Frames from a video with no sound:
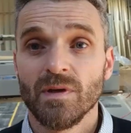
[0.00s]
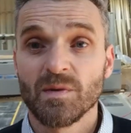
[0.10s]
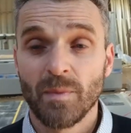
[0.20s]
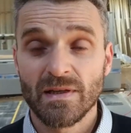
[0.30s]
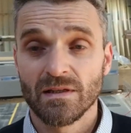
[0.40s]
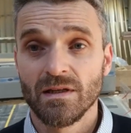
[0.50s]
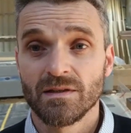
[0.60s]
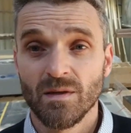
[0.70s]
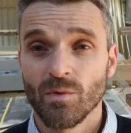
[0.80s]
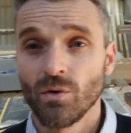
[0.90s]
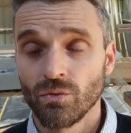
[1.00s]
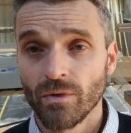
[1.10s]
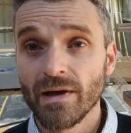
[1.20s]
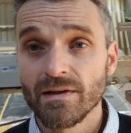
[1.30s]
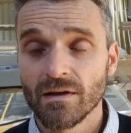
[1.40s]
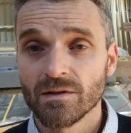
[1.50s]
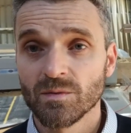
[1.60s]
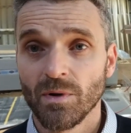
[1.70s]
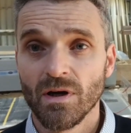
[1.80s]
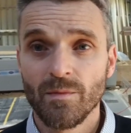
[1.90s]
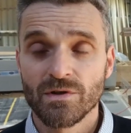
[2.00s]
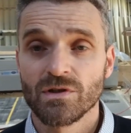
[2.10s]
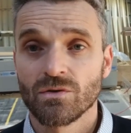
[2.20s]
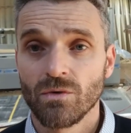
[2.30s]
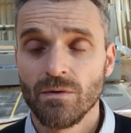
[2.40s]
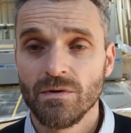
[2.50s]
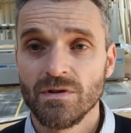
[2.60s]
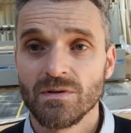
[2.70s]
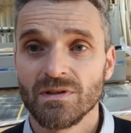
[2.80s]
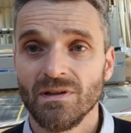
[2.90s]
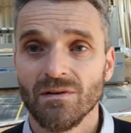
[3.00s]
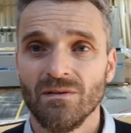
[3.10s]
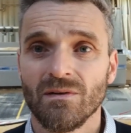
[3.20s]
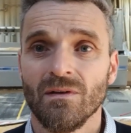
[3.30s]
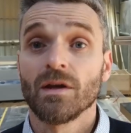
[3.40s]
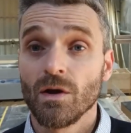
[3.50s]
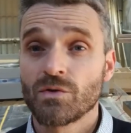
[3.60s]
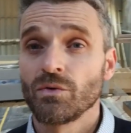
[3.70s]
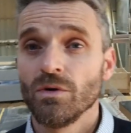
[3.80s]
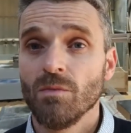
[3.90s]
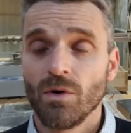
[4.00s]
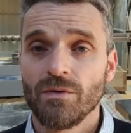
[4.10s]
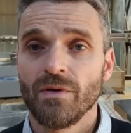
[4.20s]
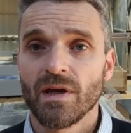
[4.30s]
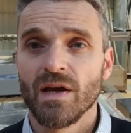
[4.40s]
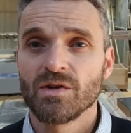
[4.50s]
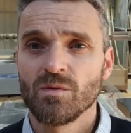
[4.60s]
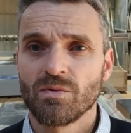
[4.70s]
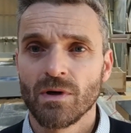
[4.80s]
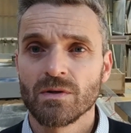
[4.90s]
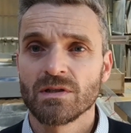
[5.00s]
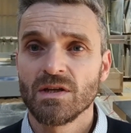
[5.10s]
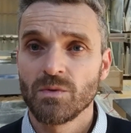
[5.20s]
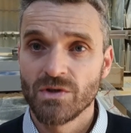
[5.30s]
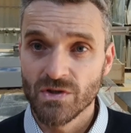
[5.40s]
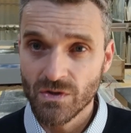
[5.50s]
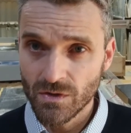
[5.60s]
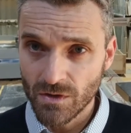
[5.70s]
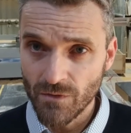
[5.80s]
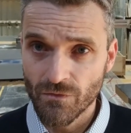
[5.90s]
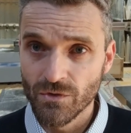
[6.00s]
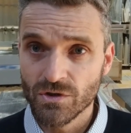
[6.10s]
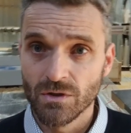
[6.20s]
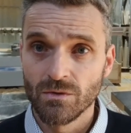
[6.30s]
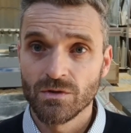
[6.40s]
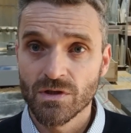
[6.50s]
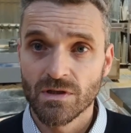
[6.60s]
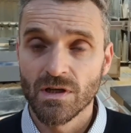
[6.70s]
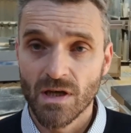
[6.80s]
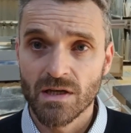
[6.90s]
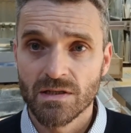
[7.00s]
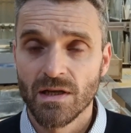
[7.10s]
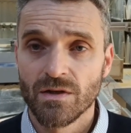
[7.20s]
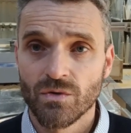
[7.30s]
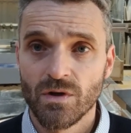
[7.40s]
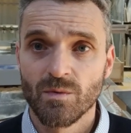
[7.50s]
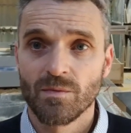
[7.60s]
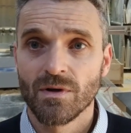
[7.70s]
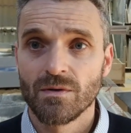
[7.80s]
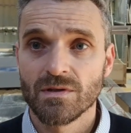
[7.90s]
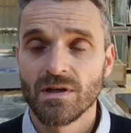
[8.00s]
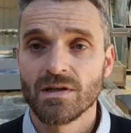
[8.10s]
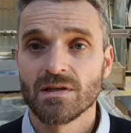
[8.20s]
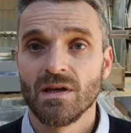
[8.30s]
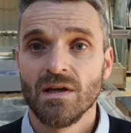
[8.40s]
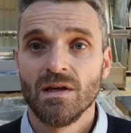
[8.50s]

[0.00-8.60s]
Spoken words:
It's basically a timber called radiata pine, which is grown in New Zealand. It goes through a modification process, which is different to just a standard treatment process.